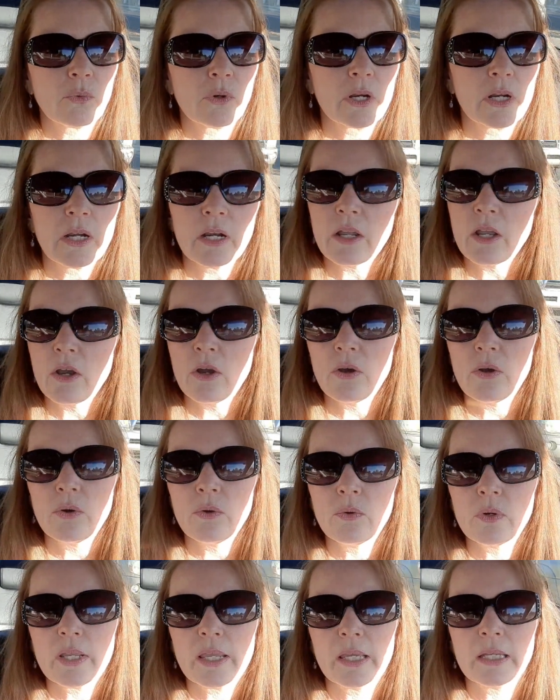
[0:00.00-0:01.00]
We're going to
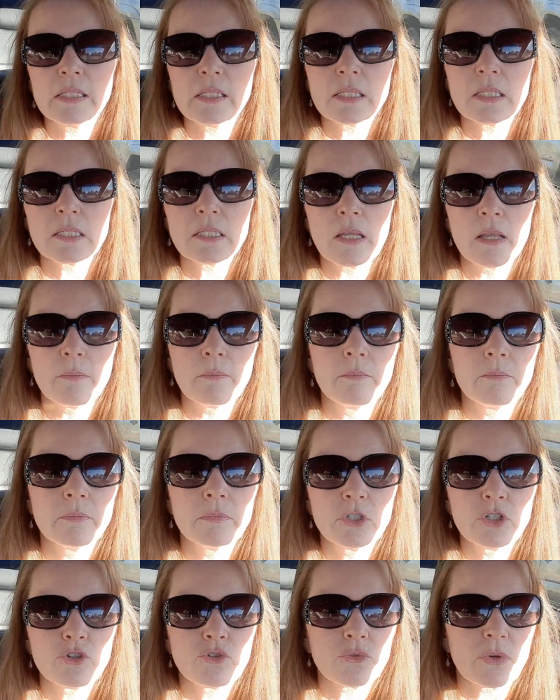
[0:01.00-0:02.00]
go get
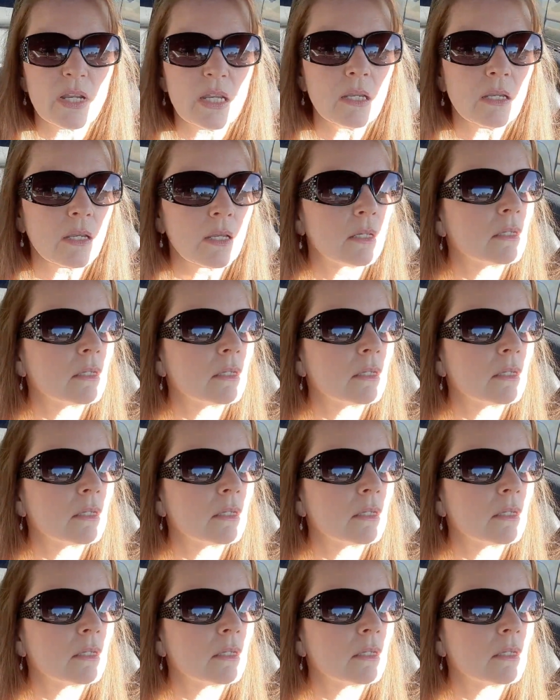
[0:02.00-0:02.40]
some drink,